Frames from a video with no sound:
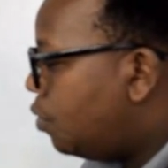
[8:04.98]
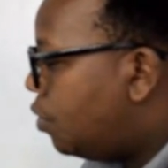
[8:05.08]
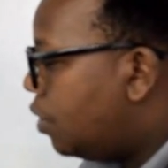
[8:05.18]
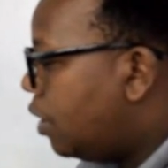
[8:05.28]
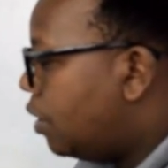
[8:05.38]

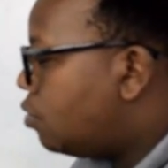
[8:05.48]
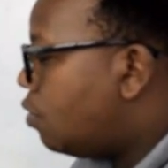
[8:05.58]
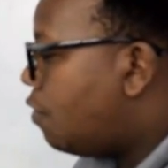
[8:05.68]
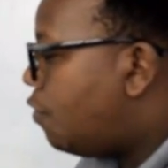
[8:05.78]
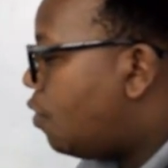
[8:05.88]
3. So
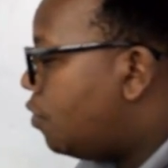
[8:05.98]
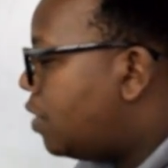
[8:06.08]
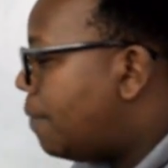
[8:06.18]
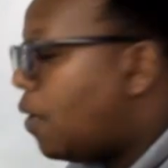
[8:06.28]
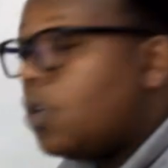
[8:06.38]
the 4th
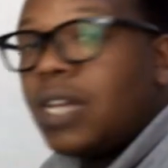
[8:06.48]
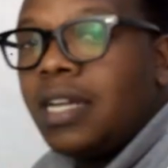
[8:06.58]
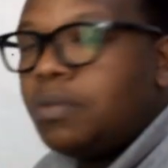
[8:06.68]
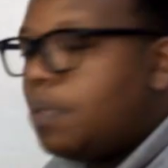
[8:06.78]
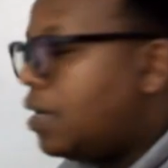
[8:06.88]
time I was
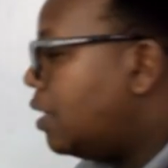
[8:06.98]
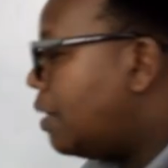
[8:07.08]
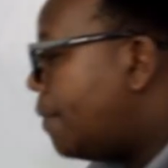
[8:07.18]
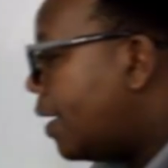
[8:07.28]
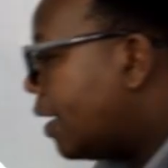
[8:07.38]
anticipating the
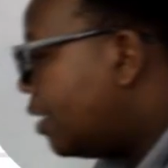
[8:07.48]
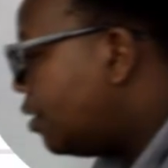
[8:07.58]
market